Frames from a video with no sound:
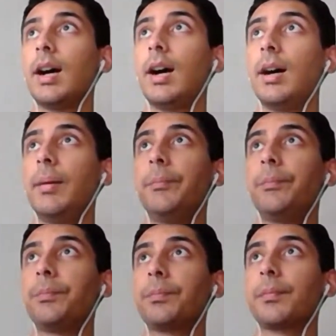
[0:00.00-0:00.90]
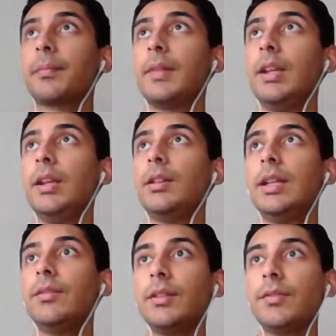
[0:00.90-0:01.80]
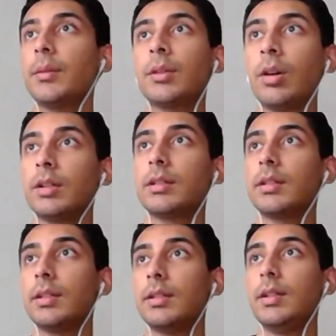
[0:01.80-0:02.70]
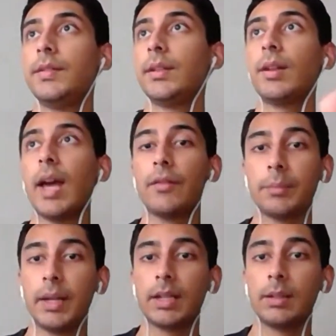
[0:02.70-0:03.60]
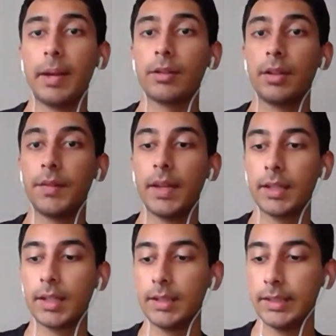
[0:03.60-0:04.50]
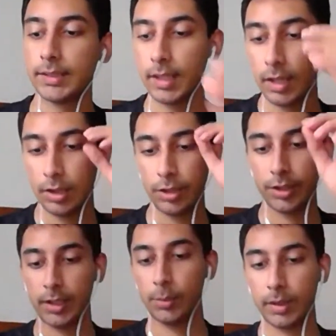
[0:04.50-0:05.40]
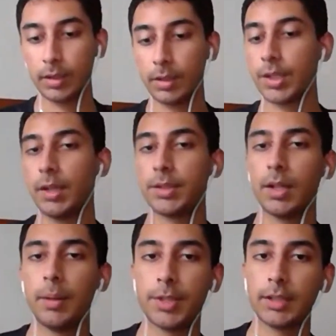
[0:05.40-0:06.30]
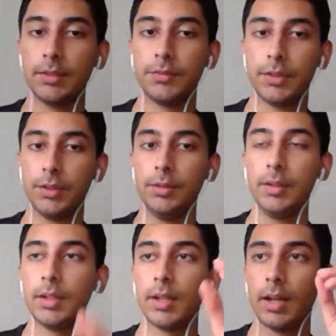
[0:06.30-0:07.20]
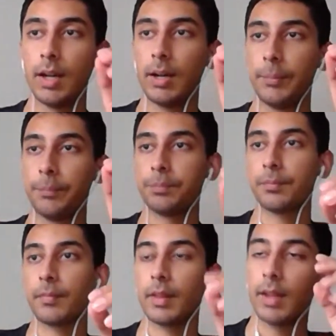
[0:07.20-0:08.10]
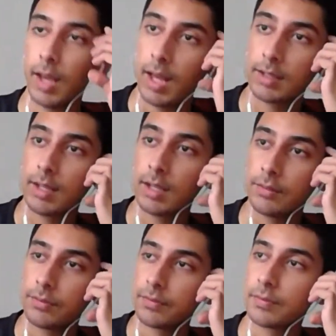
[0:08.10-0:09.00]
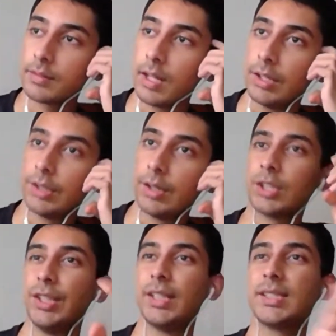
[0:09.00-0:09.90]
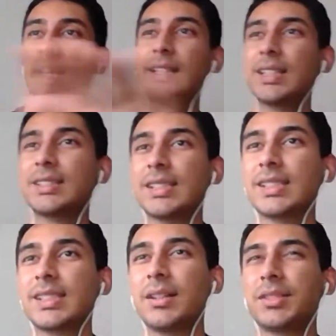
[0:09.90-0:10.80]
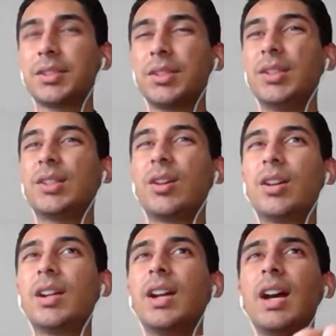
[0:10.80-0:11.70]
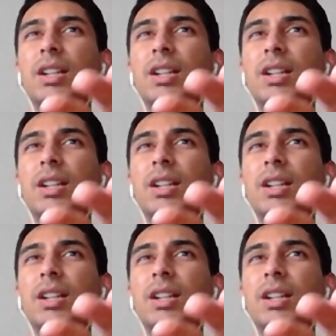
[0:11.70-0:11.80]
you know, even if they're not, if they don't have a medical background, they can at least look at it with an objective view, and kind of tell you, actually, this sentence doesn't sound so good, or